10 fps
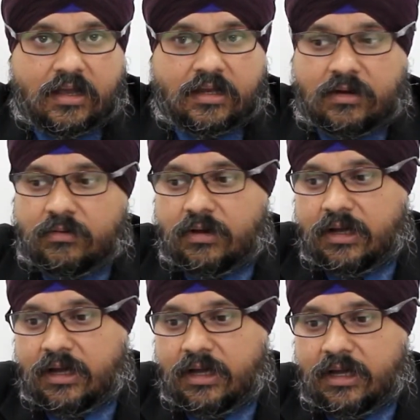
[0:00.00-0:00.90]

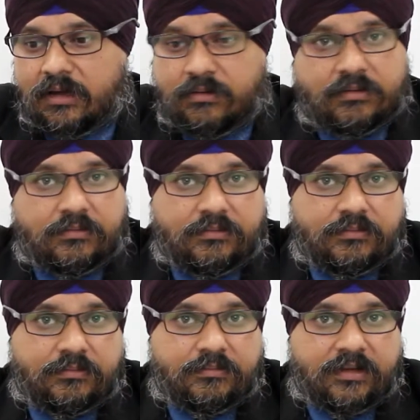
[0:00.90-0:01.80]
Now,
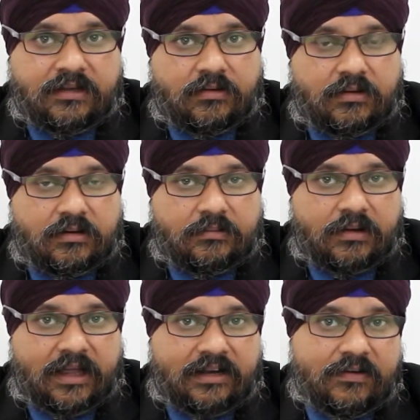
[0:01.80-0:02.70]
this
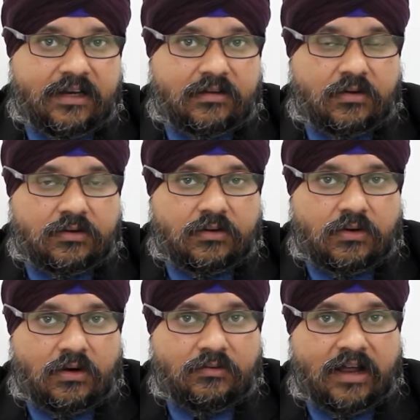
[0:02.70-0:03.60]
activity is also
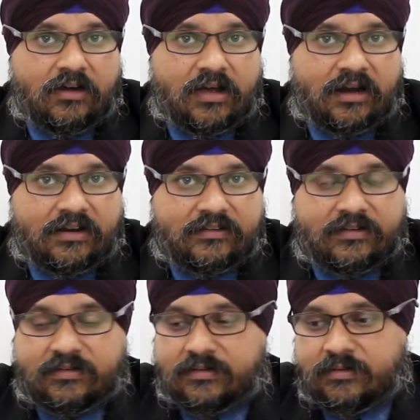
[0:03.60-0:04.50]
called value
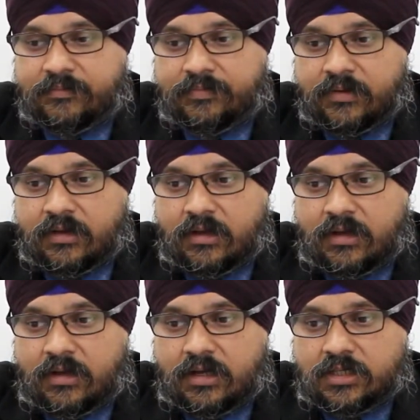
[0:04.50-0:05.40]
analysis.
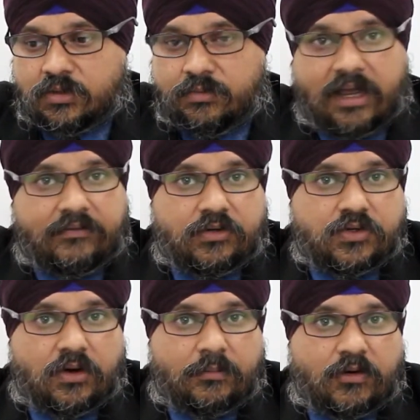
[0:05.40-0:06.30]
So we have to show a